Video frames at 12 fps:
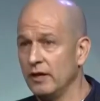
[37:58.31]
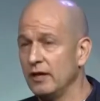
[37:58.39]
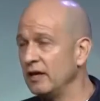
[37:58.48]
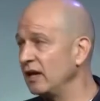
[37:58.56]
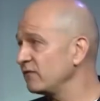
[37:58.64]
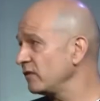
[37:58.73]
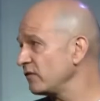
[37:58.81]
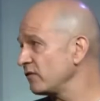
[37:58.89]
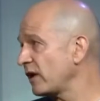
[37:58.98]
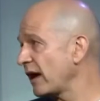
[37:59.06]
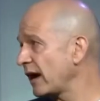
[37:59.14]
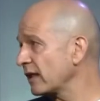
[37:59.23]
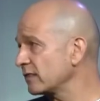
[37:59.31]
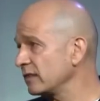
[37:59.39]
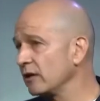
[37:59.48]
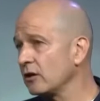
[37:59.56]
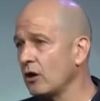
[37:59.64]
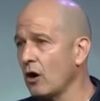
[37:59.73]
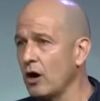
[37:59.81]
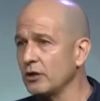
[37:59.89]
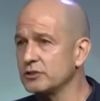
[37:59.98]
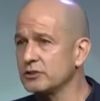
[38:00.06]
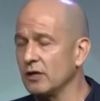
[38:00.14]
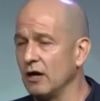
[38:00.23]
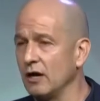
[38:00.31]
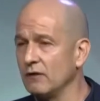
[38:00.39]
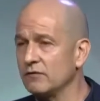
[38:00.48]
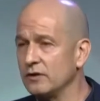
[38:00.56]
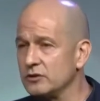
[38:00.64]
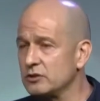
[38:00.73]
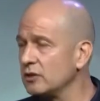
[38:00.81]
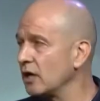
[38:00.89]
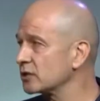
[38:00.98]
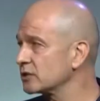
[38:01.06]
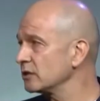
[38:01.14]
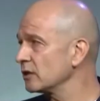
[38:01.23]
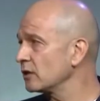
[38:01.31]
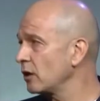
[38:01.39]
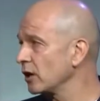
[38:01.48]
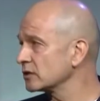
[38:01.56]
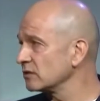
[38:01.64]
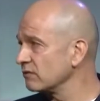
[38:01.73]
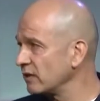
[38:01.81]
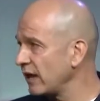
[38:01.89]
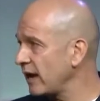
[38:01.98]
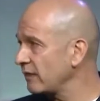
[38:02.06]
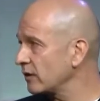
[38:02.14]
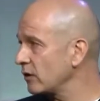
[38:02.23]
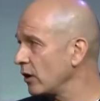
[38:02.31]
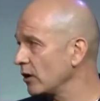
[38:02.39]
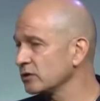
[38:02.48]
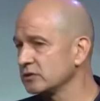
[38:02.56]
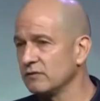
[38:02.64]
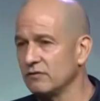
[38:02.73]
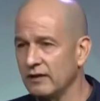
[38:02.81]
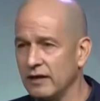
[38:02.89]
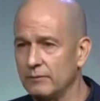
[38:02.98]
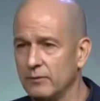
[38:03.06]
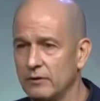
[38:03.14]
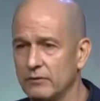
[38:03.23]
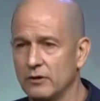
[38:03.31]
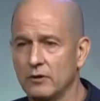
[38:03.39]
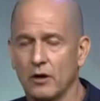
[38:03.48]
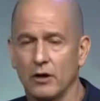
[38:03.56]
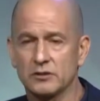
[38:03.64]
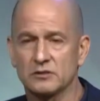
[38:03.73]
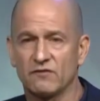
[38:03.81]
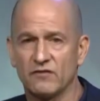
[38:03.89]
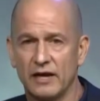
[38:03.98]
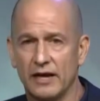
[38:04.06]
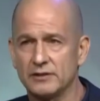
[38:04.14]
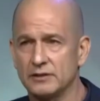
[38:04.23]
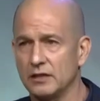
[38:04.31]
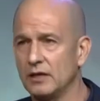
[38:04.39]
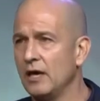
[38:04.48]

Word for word: If, in fact, the cost of construction, the cost of land, the cost of labor, the cost of financing